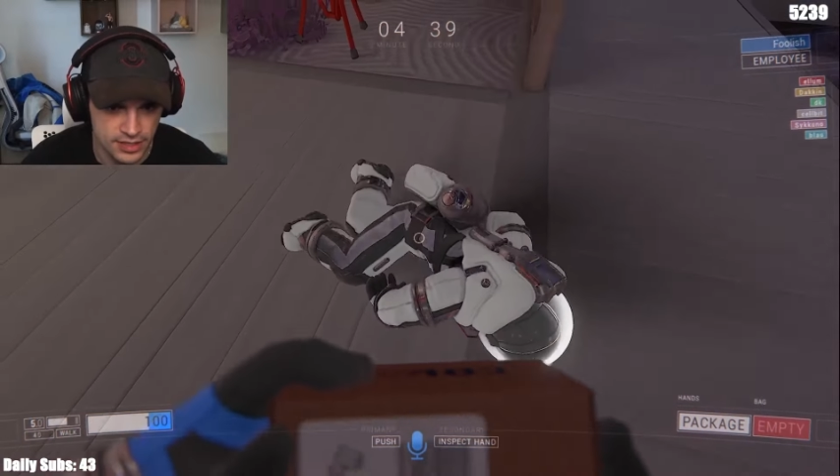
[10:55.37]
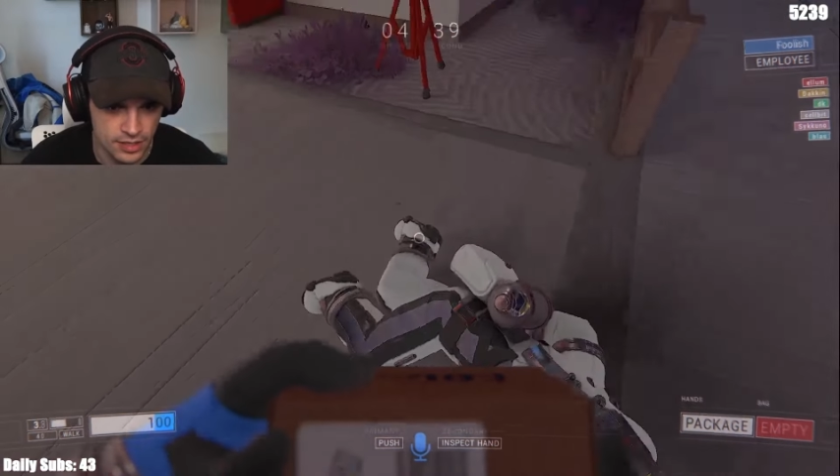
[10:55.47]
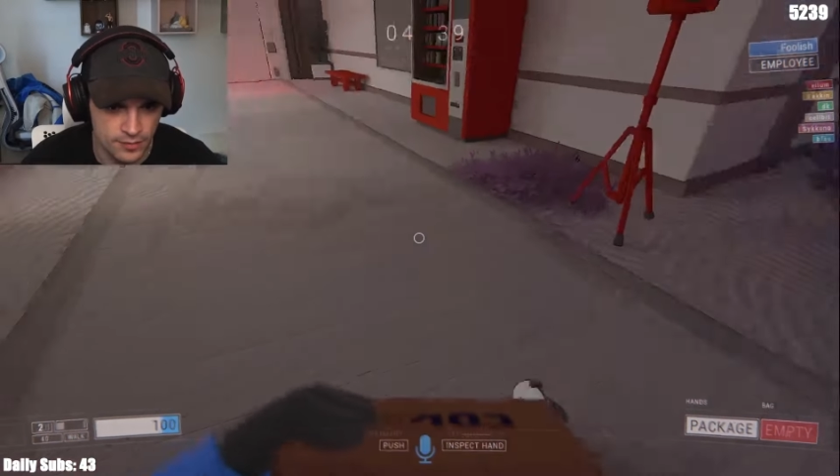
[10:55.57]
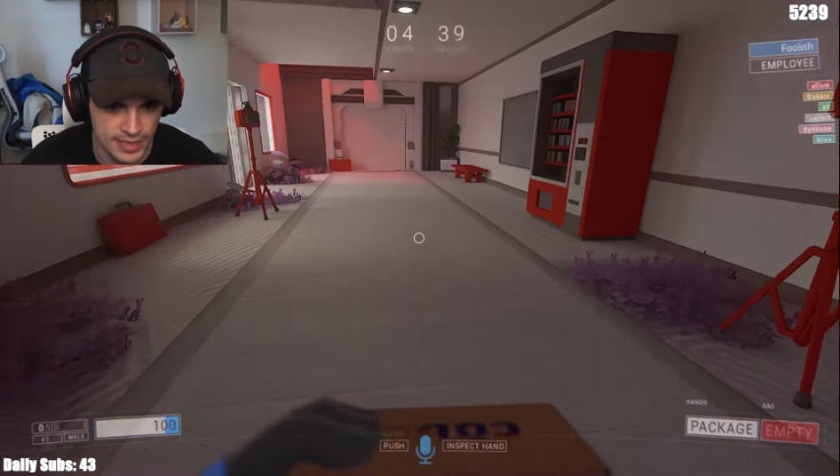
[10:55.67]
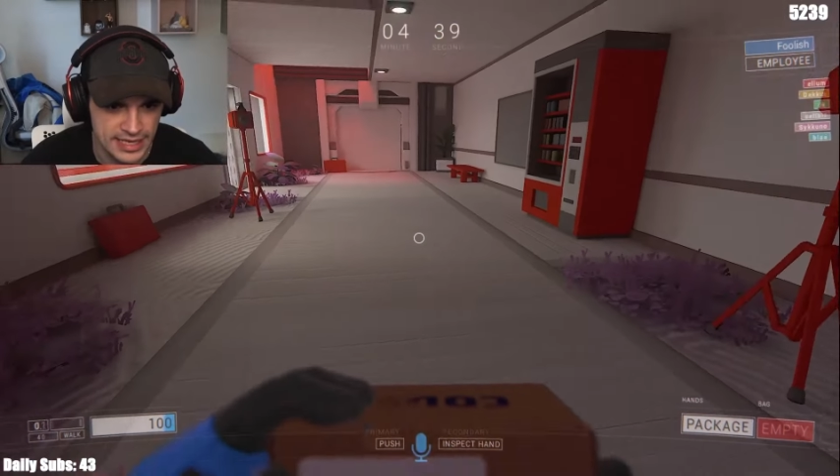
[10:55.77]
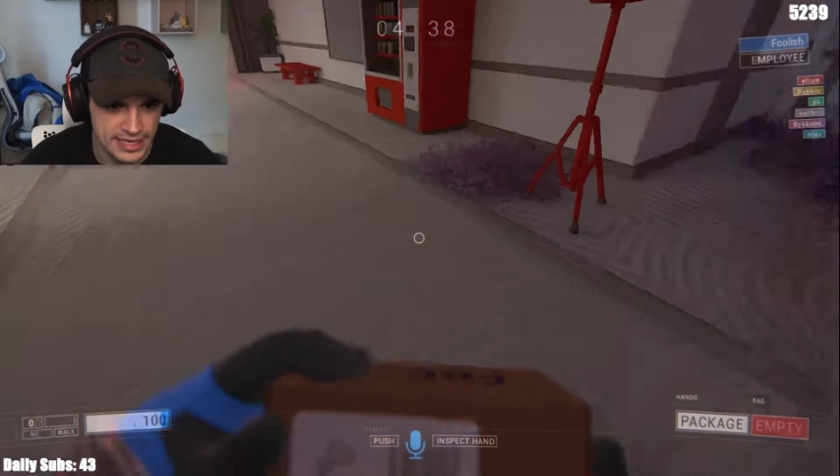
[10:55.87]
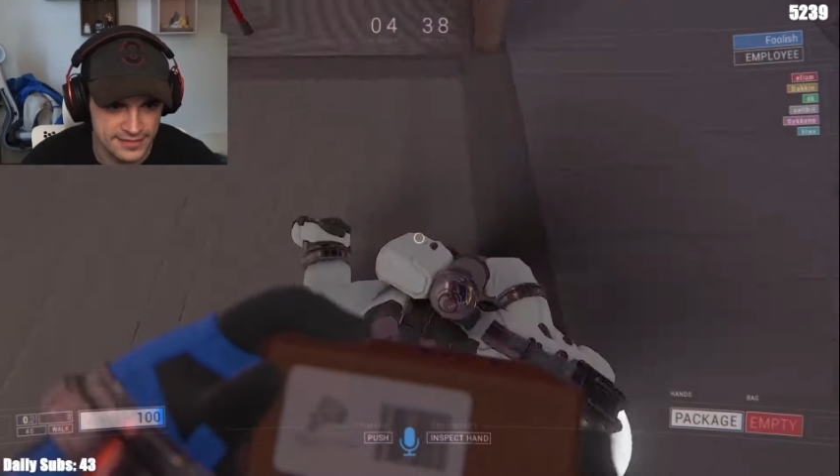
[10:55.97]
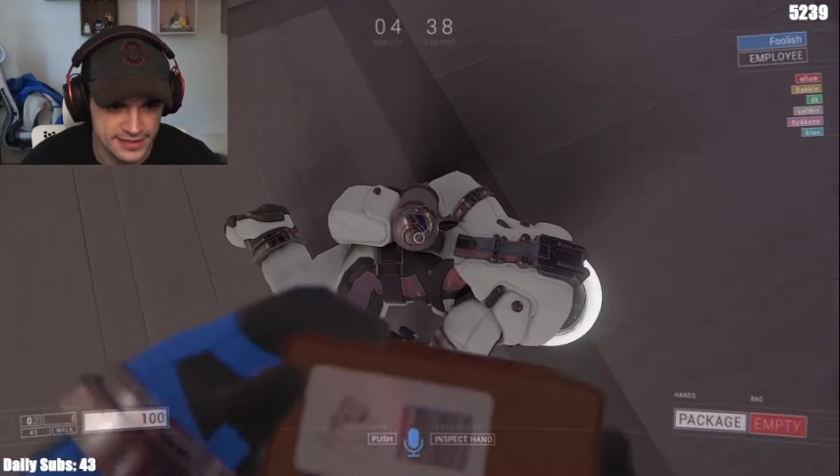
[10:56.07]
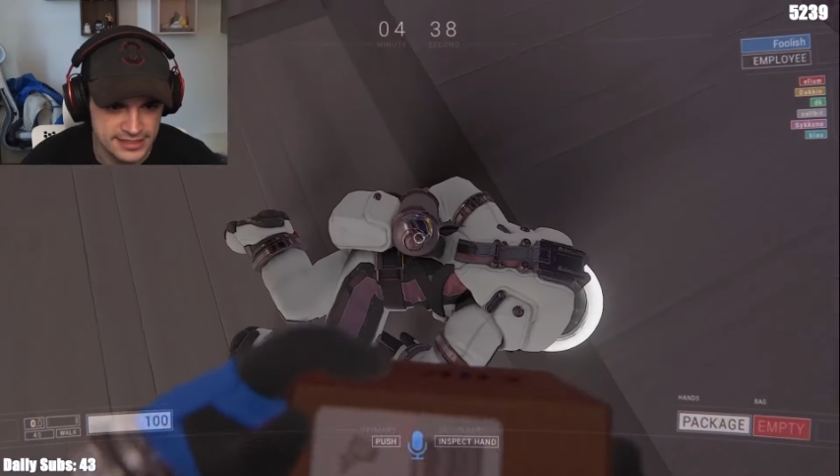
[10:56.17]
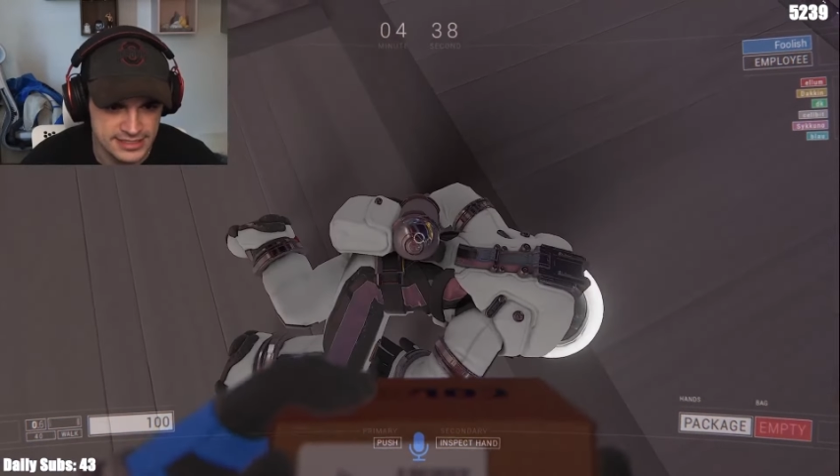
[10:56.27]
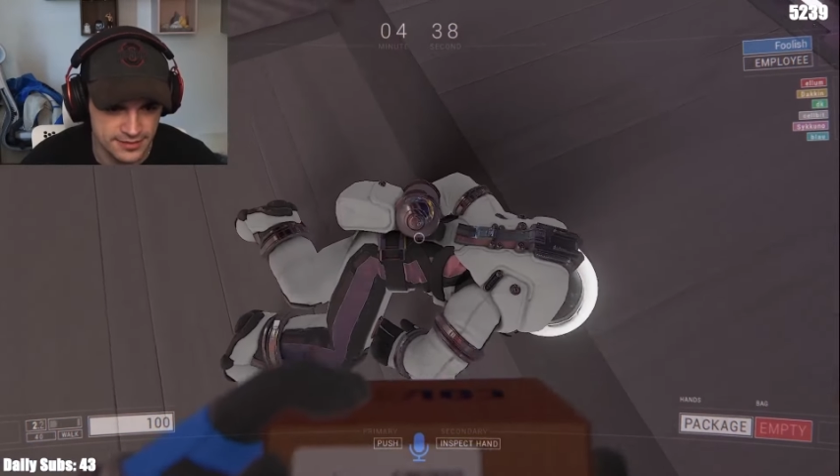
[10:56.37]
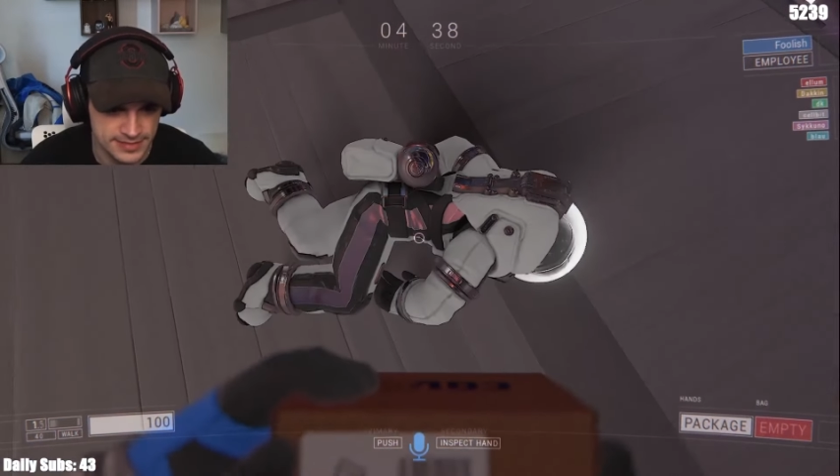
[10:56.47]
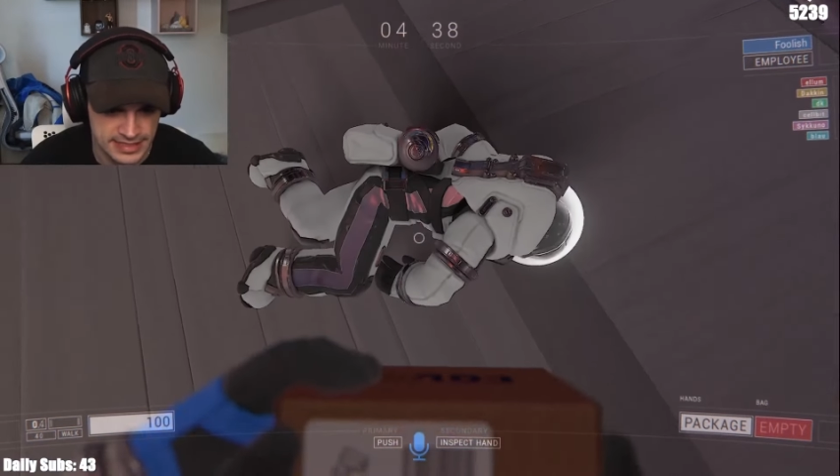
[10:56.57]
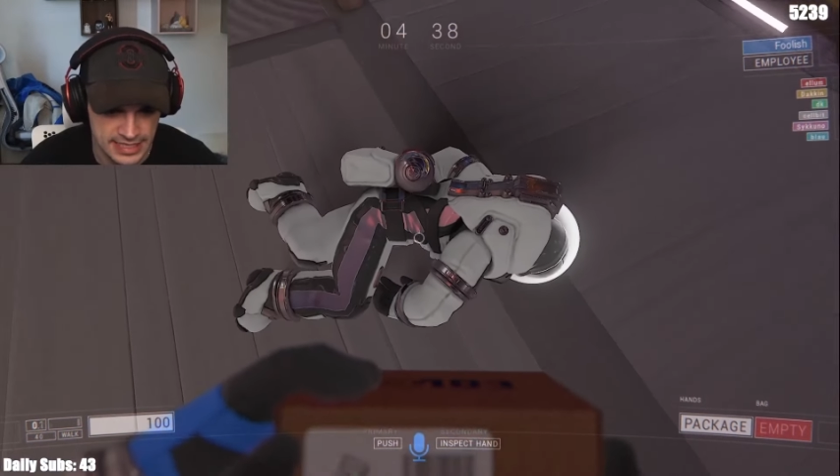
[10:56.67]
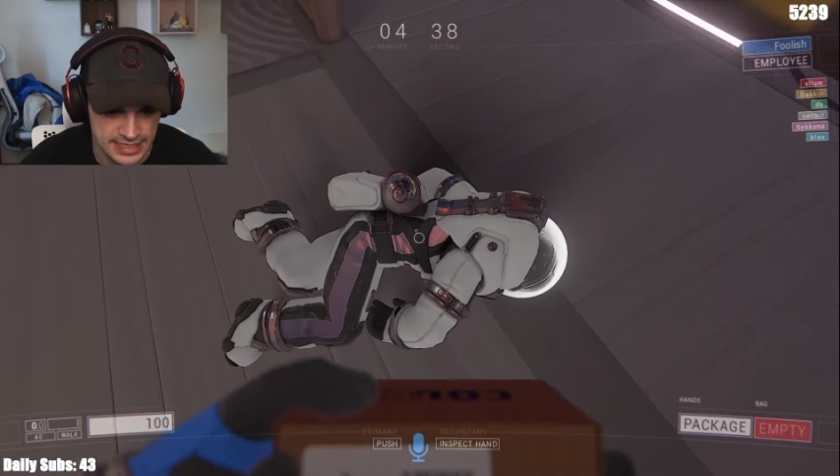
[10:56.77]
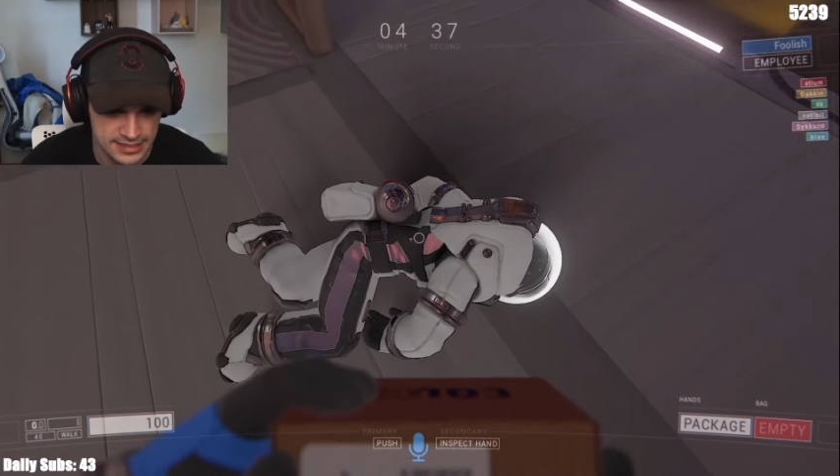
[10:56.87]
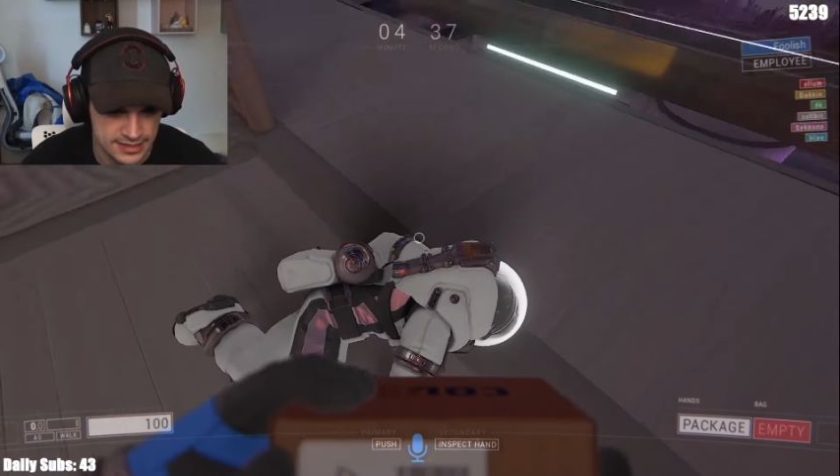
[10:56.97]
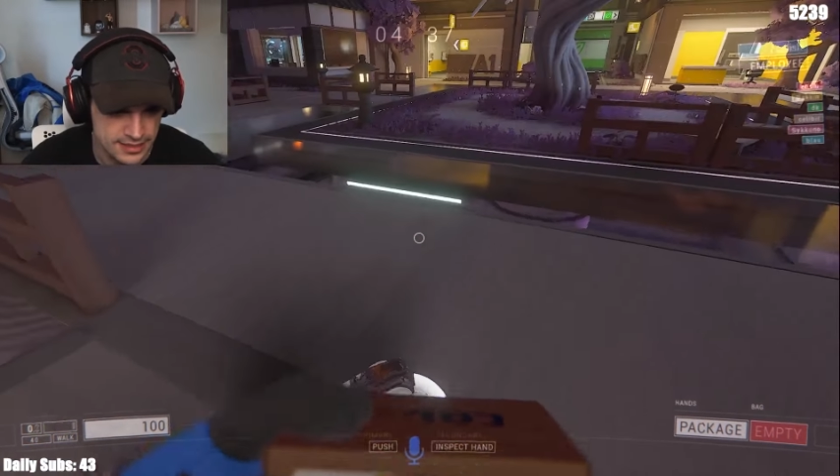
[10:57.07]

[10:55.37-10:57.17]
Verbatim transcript: Oh man, I think Selva died.